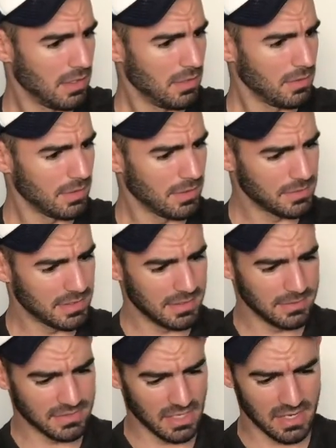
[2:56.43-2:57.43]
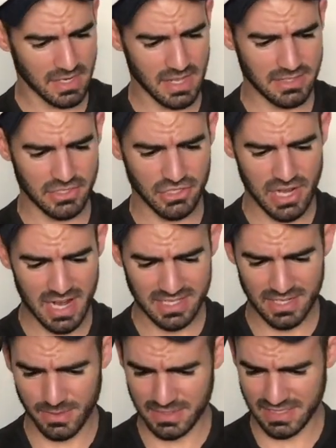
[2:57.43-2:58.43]
oh, sorry, I got
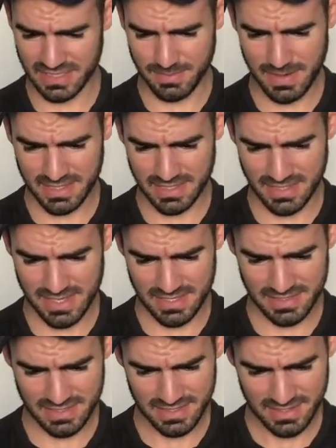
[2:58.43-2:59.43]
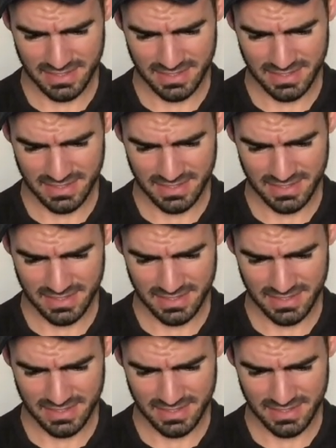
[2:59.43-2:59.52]
distracted. I wasn't expecting this.